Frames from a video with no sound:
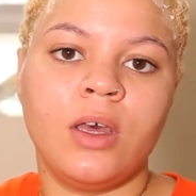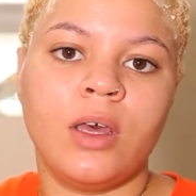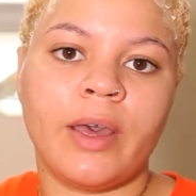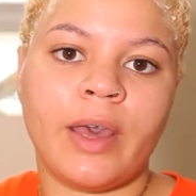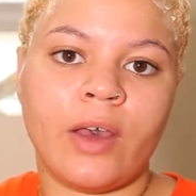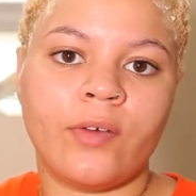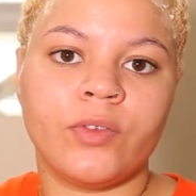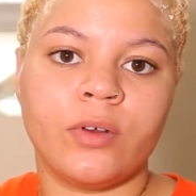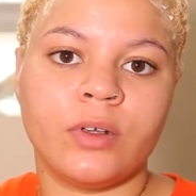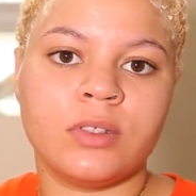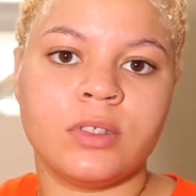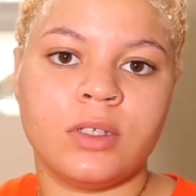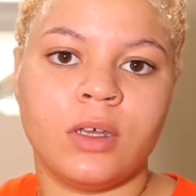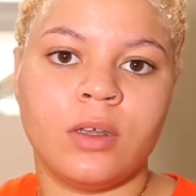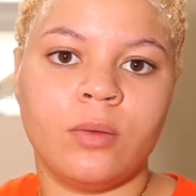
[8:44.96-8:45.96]
after
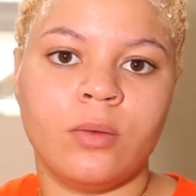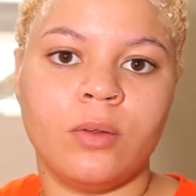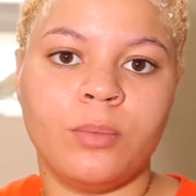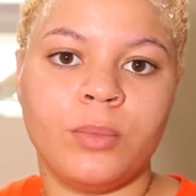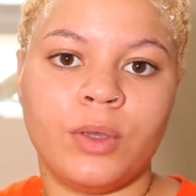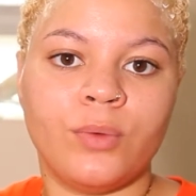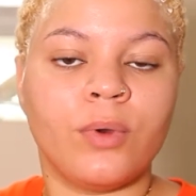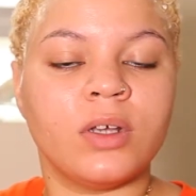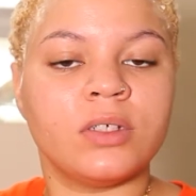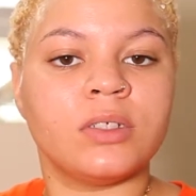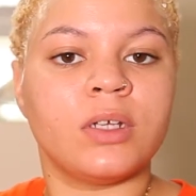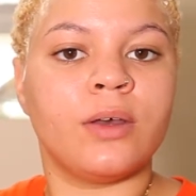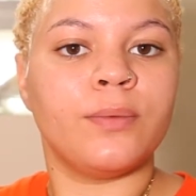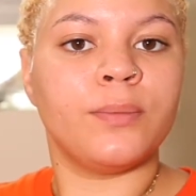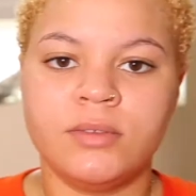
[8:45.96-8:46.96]
it's done being washed
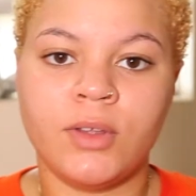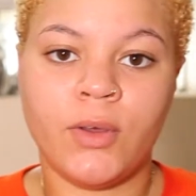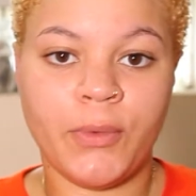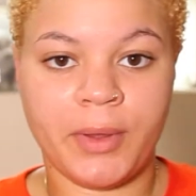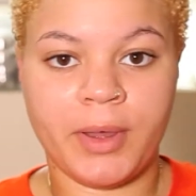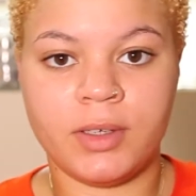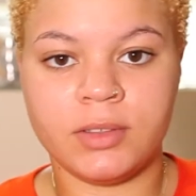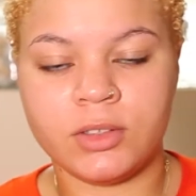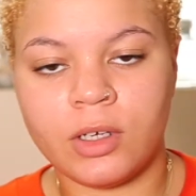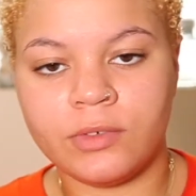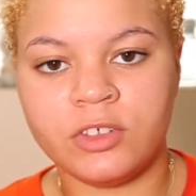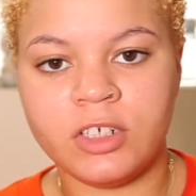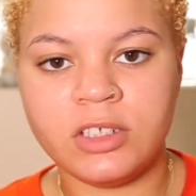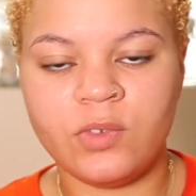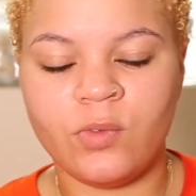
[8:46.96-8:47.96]
out. Okay, so I've
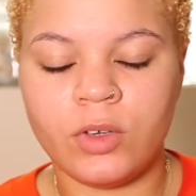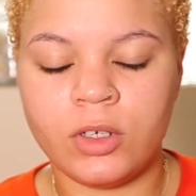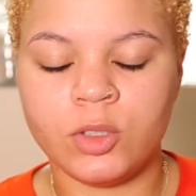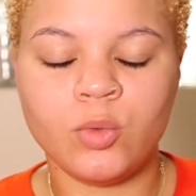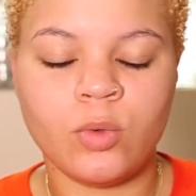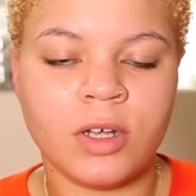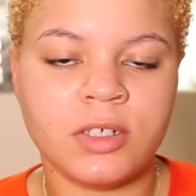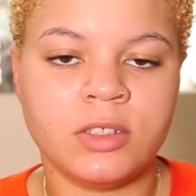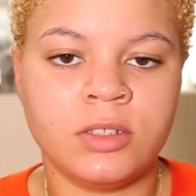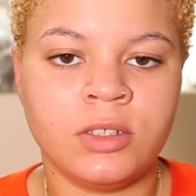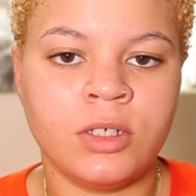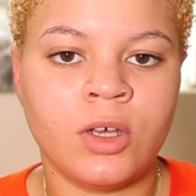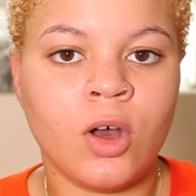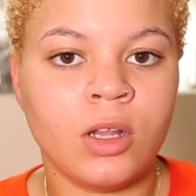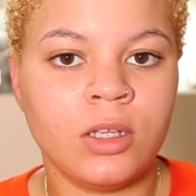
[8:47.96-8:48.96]
just finished
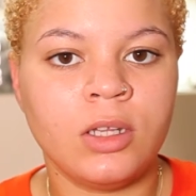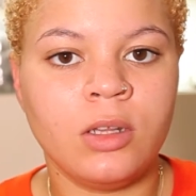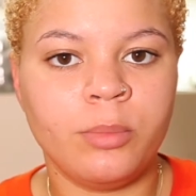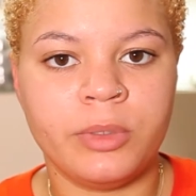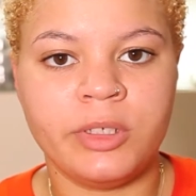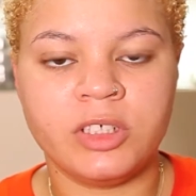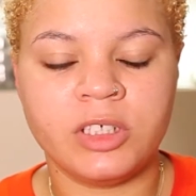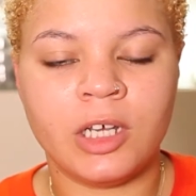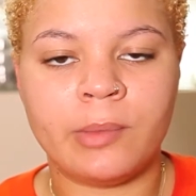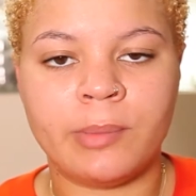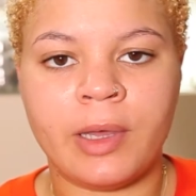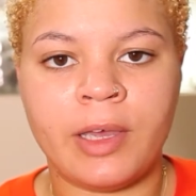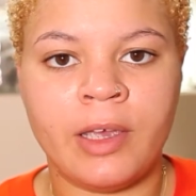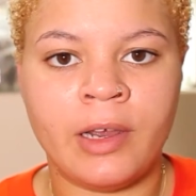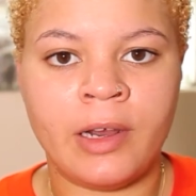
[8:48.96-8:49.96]
washing all of the bleach out of my
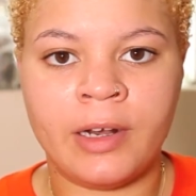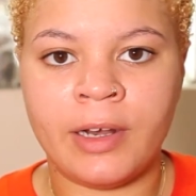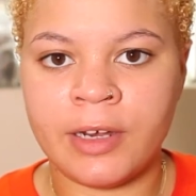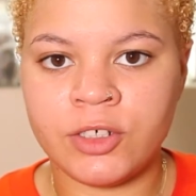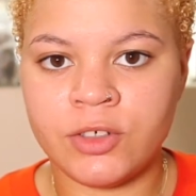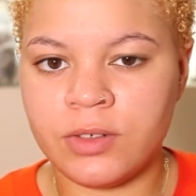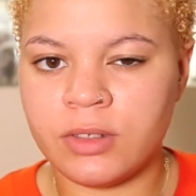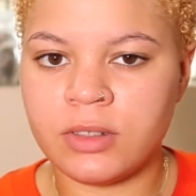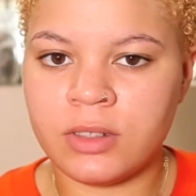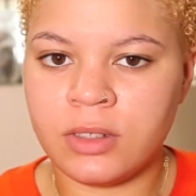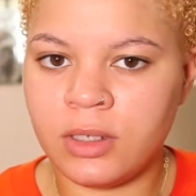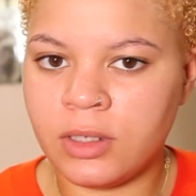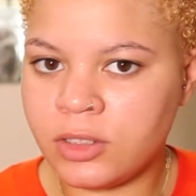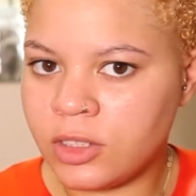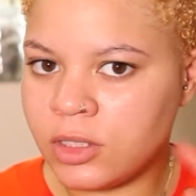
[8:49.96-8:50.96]
hair, and as you can
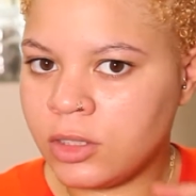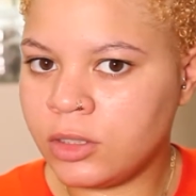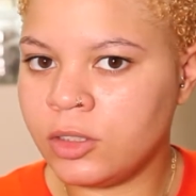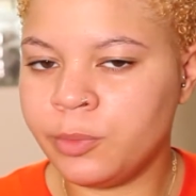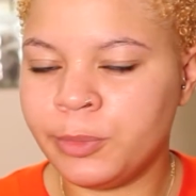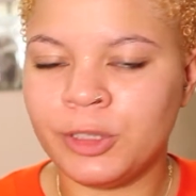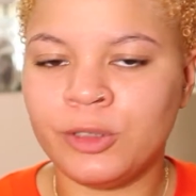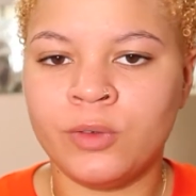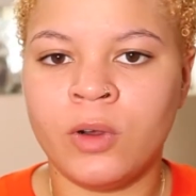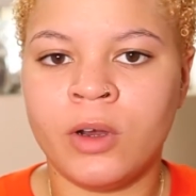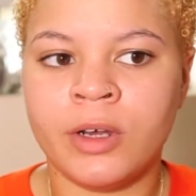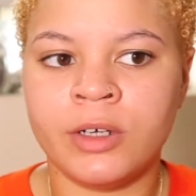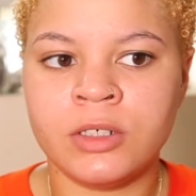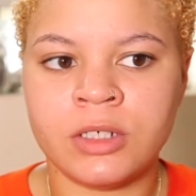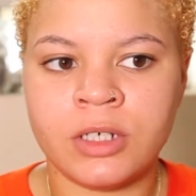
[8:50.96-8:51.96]
see, it's just a little bit
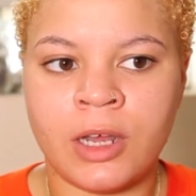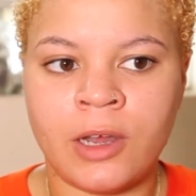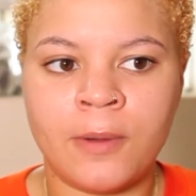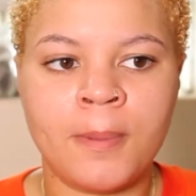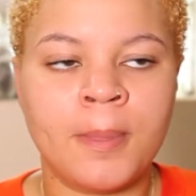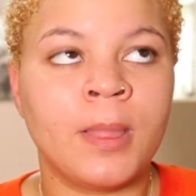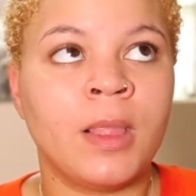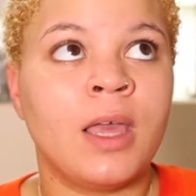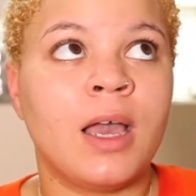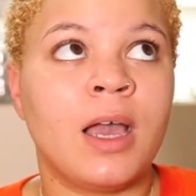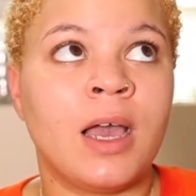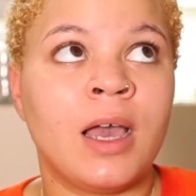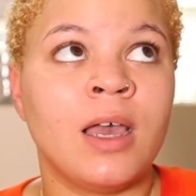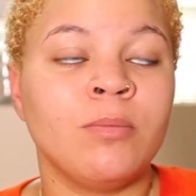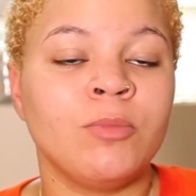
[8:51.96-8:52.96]
orange. Now
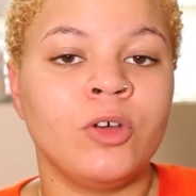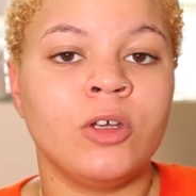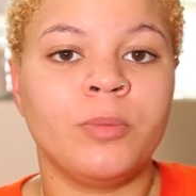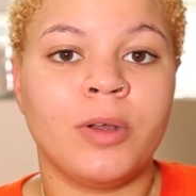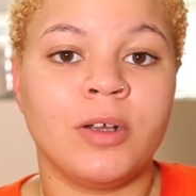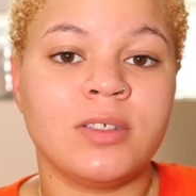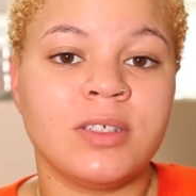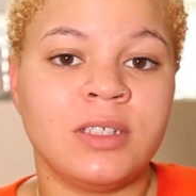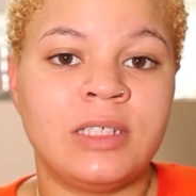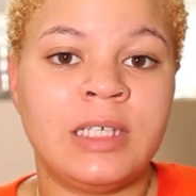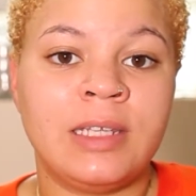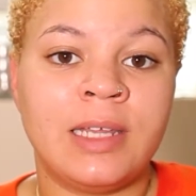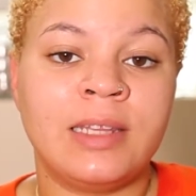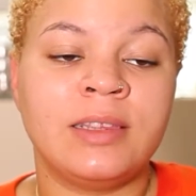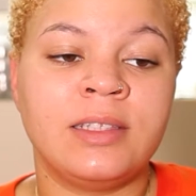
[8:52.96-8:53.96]
I'm going to personally
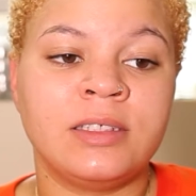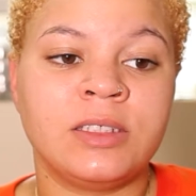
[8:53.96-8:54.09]
let